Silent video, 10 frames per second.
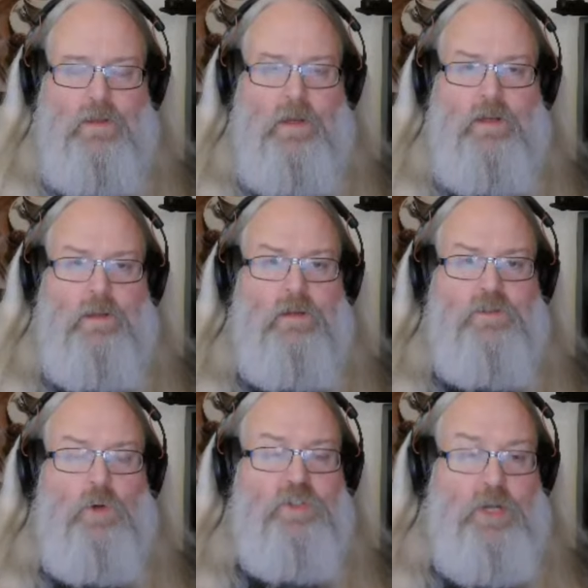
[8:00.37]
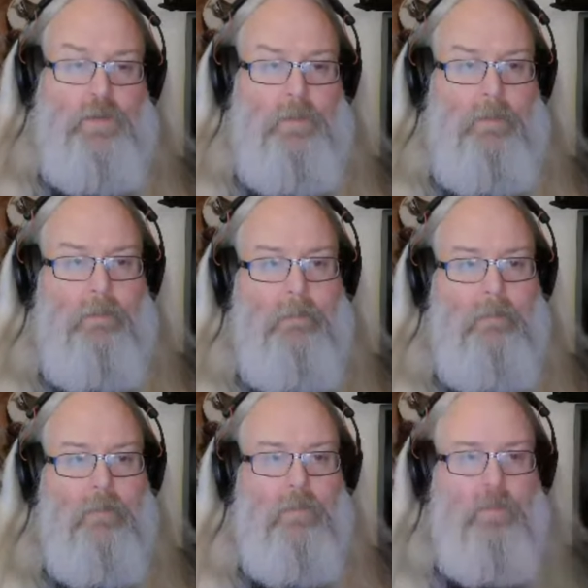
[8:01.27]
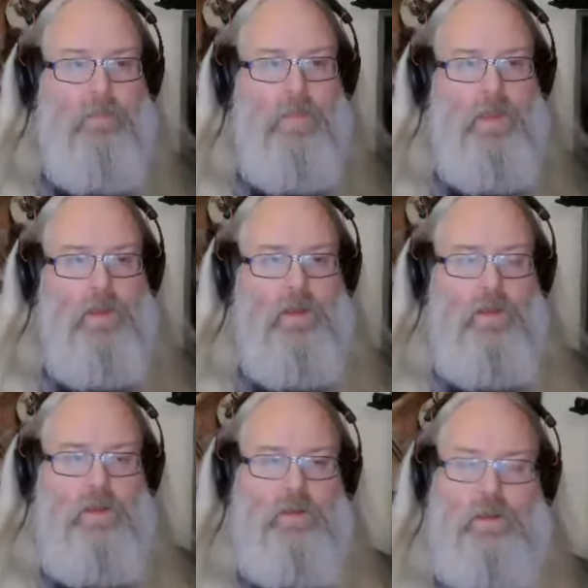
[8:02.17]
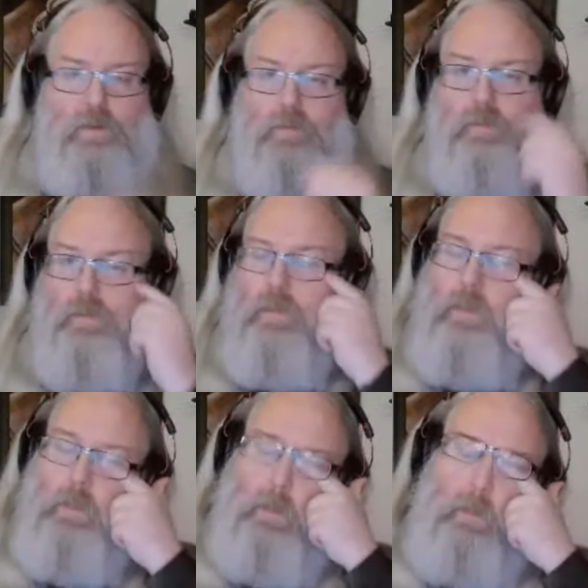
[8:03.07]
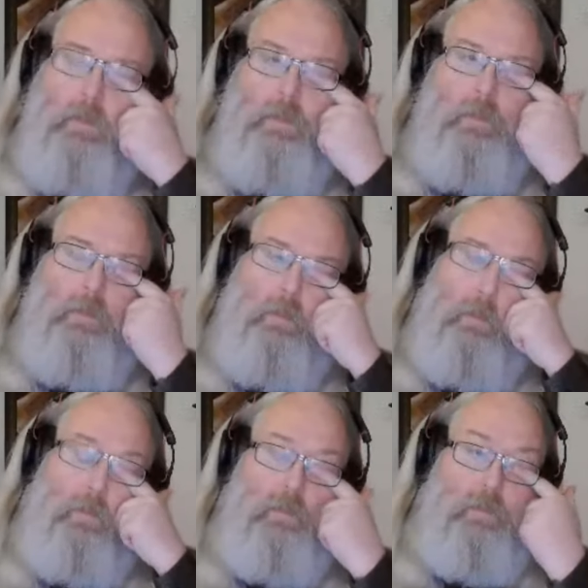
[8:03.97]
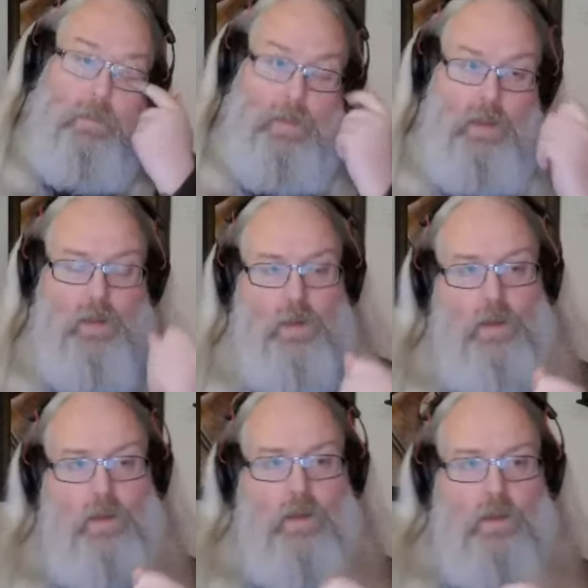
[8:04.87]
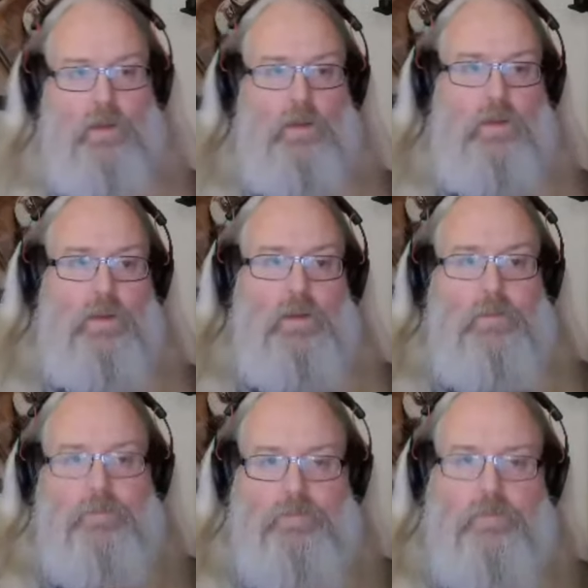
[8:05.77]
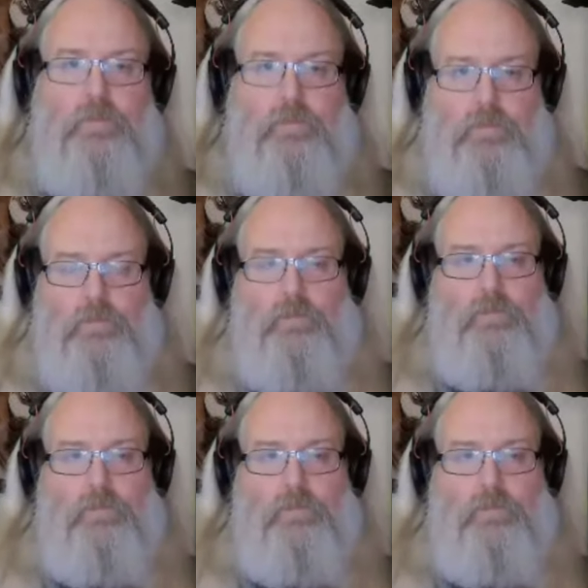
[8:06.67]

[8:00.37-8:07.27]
The person shown says nothing.